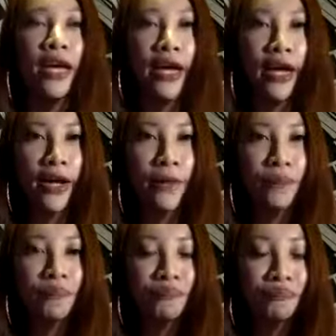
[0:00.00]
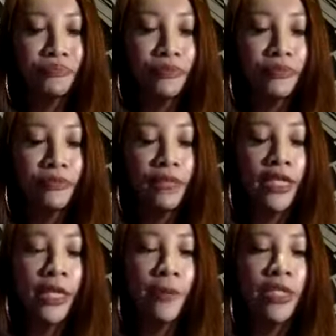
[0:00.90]
um,
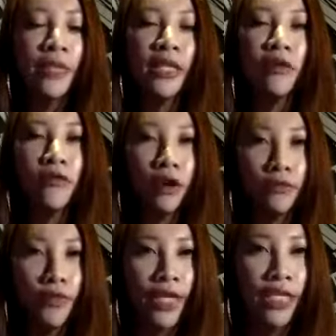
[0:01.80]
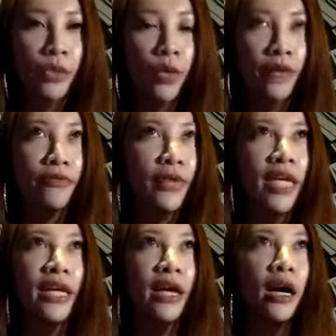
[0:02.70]
there's a possibility of conflicts with
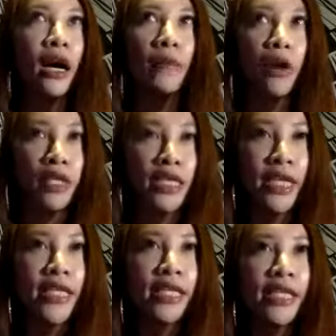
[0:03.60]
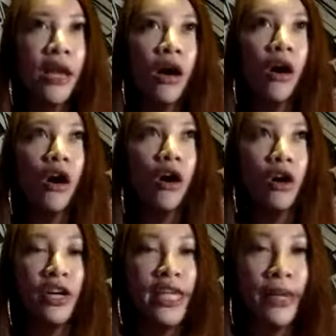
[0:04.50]
either uh, bosses
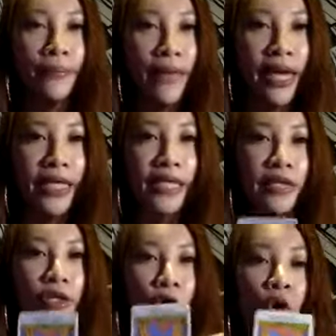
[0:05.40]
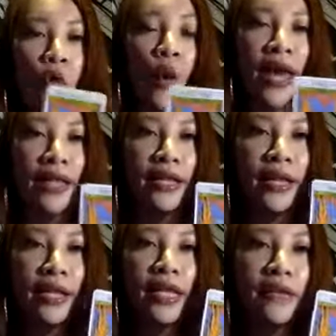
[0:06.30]
or teammates. So when
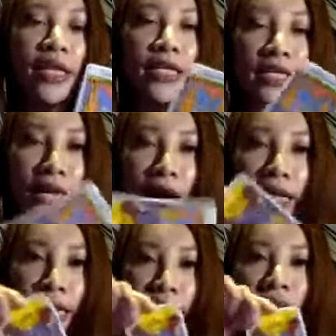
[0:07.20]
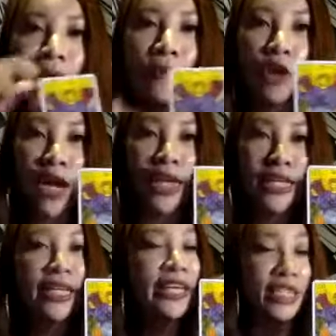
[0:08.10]
Lover's card is upright,
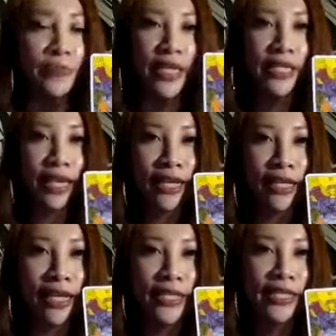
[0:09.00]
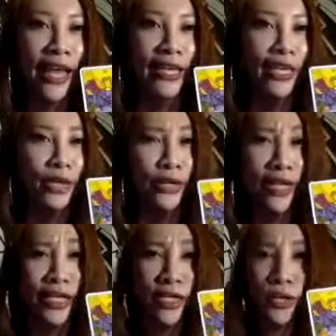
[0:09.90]
it's basically, it's like, you know,
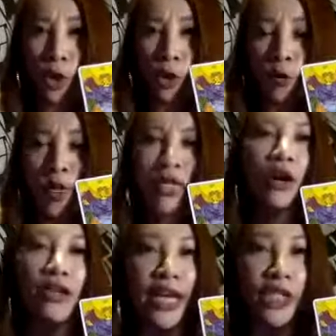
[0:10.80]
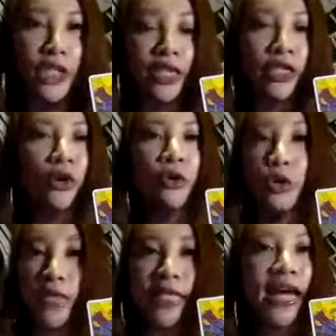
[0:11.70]
a soulmate connection. So
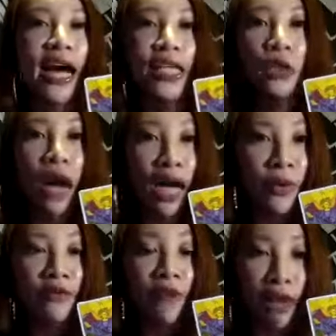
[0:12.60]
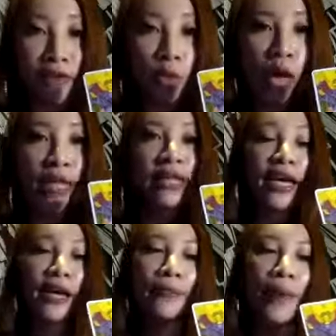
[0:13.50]
you see eye to eye with everyone.
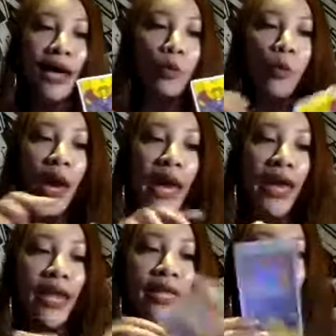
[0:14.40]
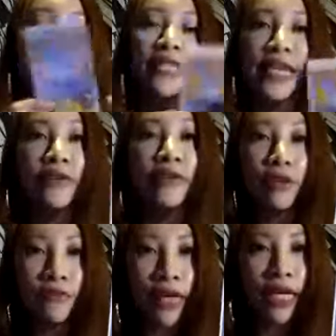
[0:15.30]
But when it's in
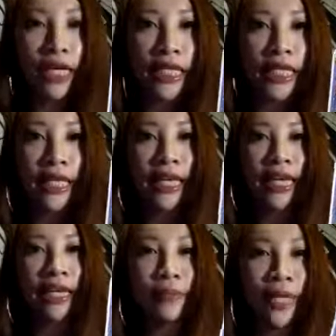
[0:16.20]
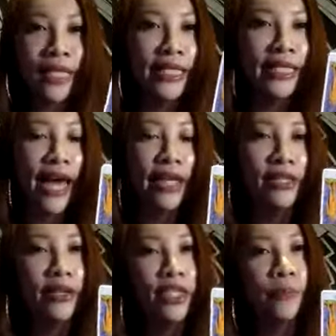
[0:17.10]
reverse, it means that
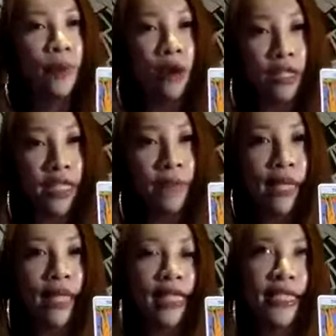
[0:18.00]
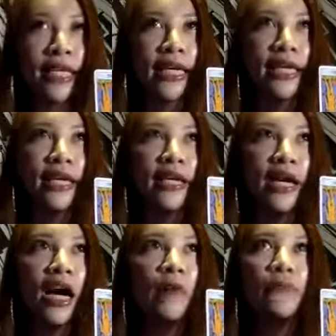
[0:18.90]
there's a possibility,
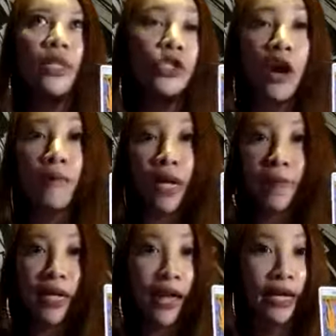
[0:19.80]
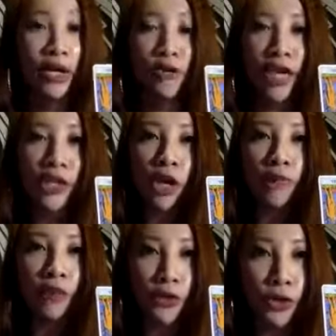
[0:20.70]
um, the job may be like a great job
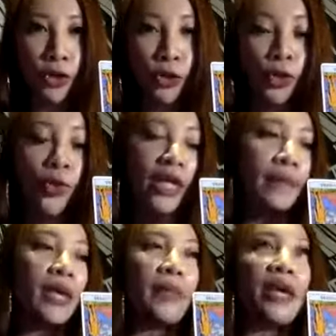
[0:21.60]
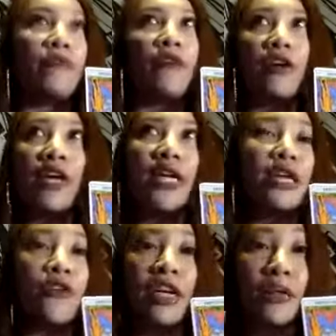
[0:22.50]
for you. It may be a very
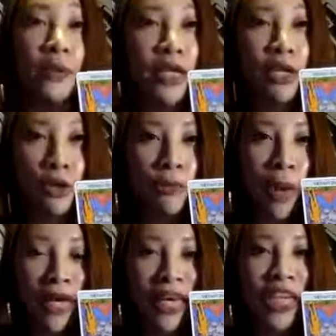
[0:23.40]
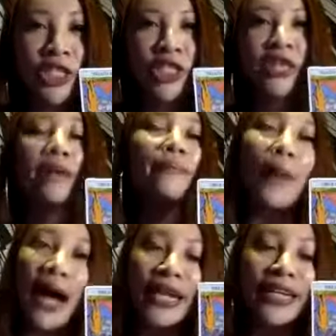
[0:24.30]
incredibly good package. But